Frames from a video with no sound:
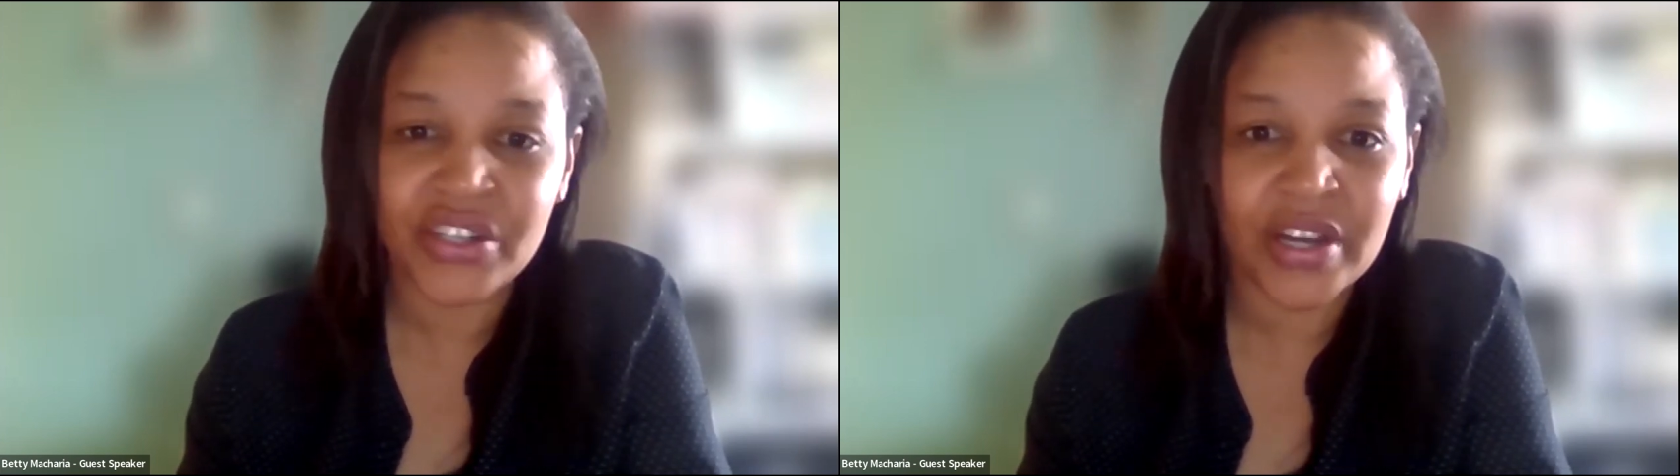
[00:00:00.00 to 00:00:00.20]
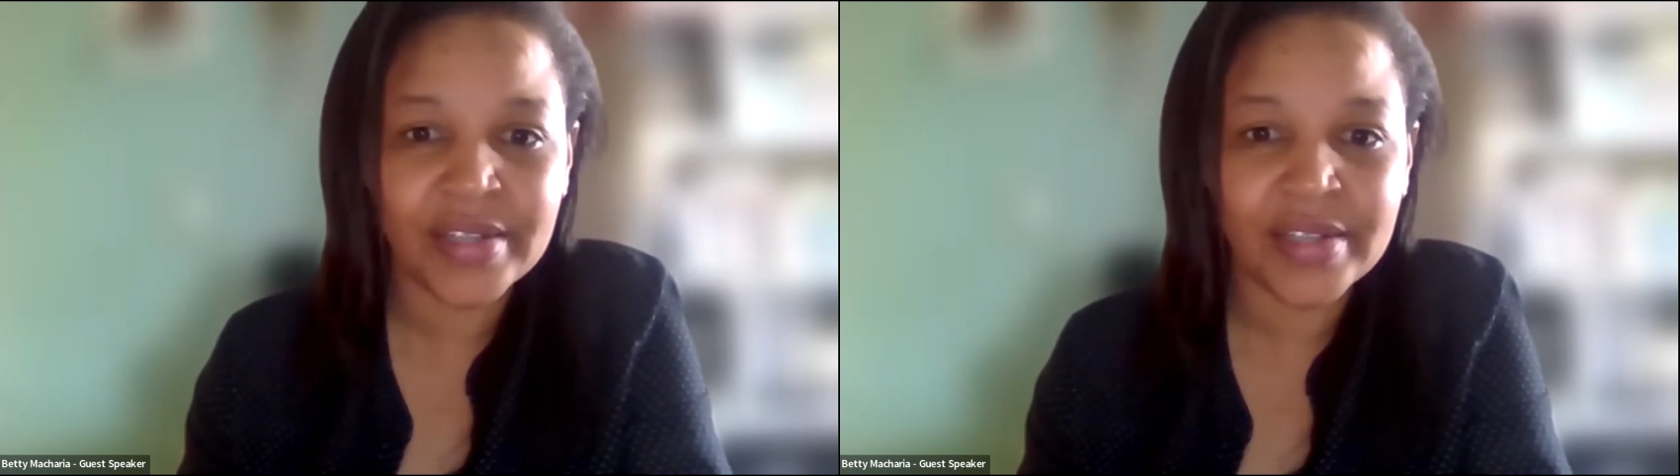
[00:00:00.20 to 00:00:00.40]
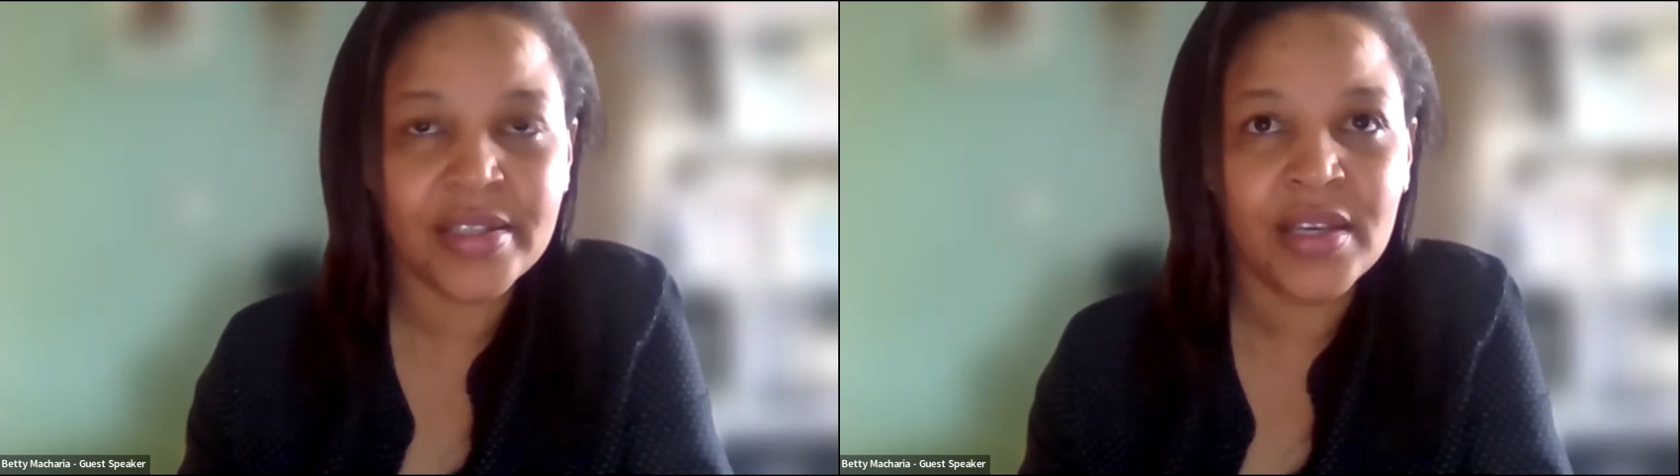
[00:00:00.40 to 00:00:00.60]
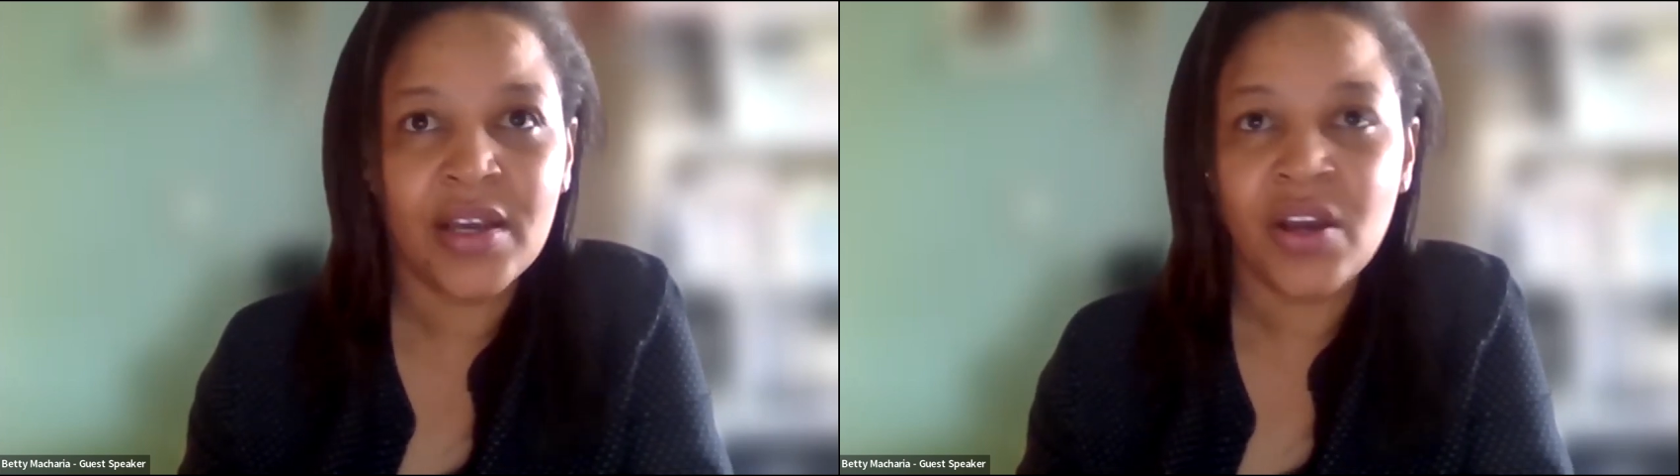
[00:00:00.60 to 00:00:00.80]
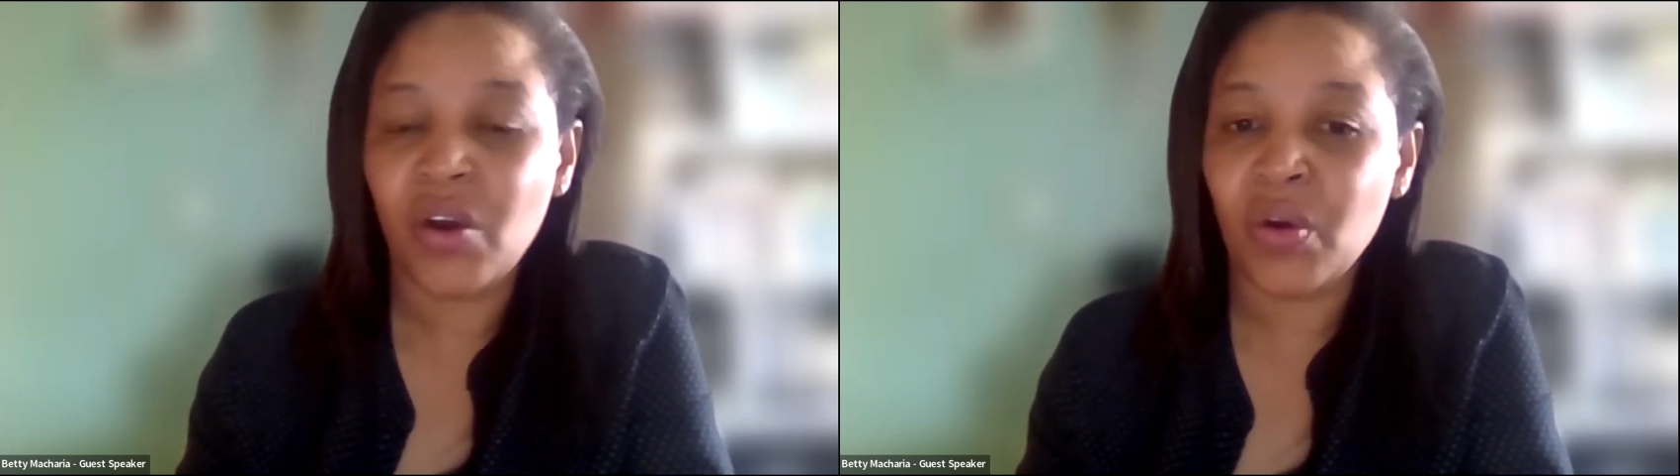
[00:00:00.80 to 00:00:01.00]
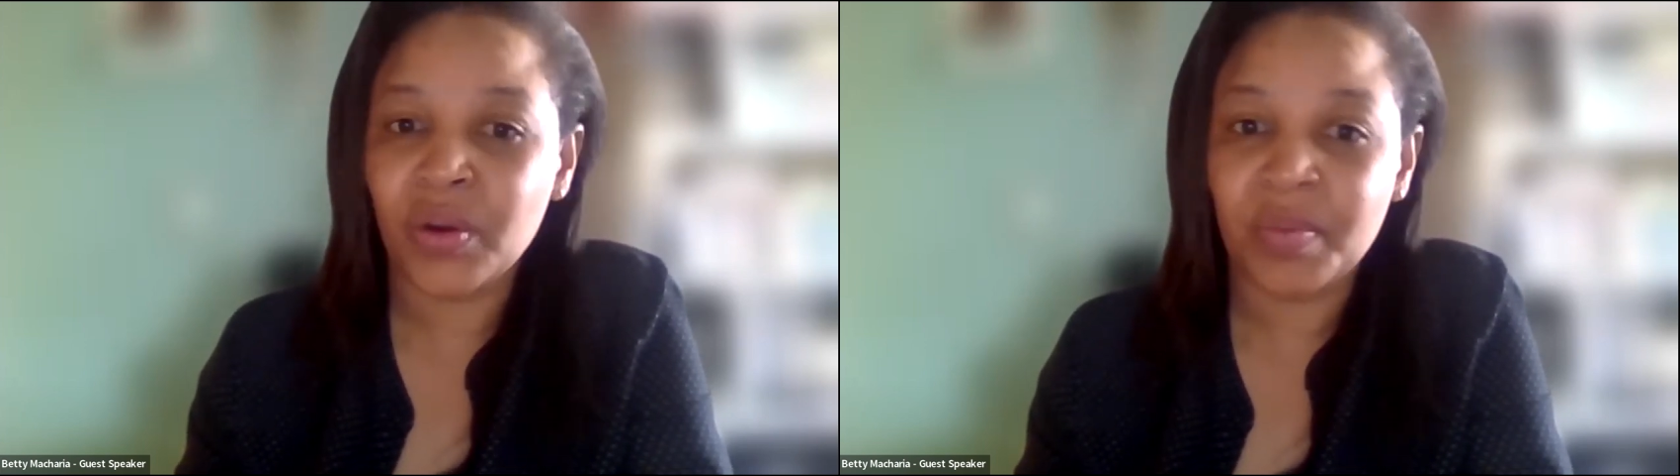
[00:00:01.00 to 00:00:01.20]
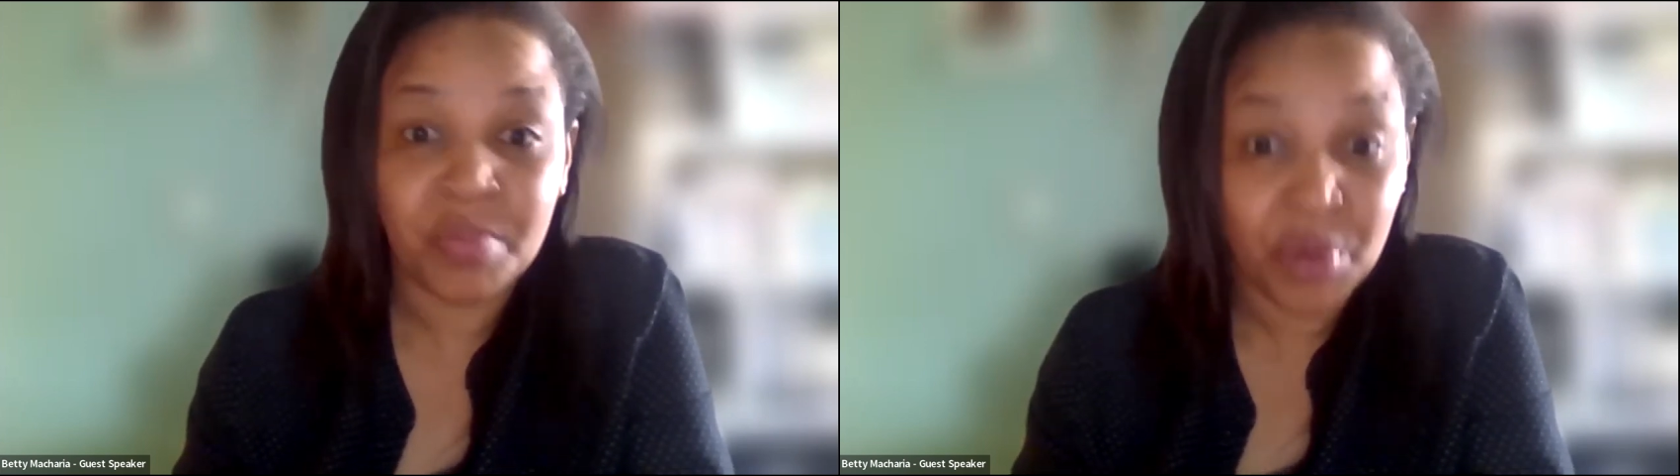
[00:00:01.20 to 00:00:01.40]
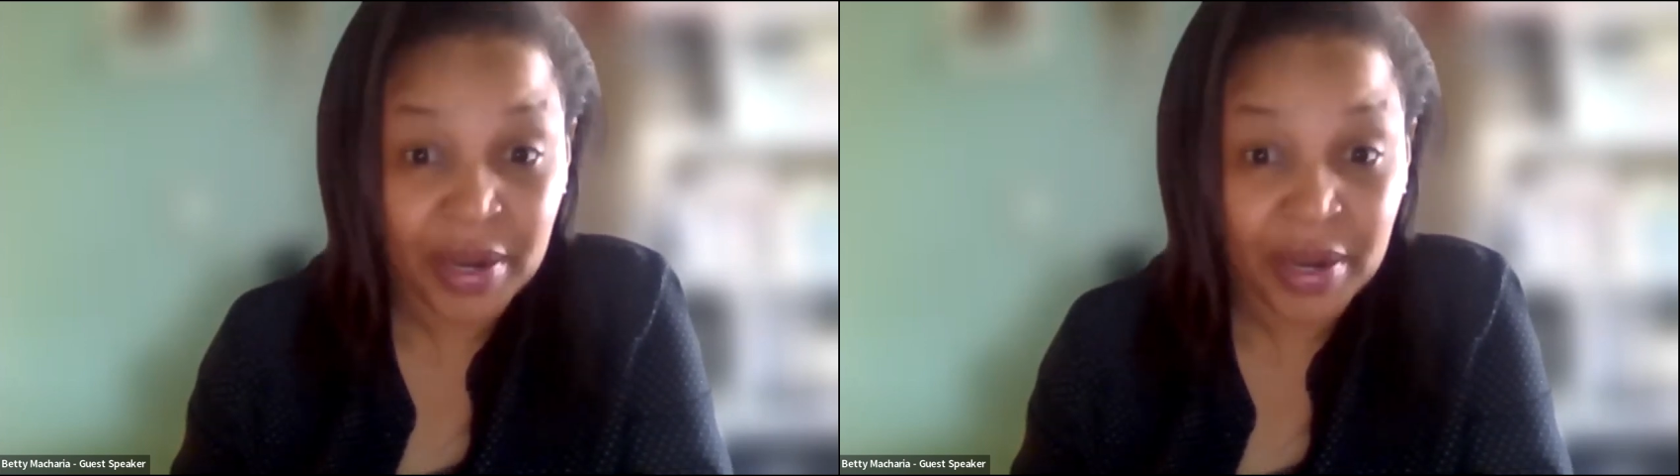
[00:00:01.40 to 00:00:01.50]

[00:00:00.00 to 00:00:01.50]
girls or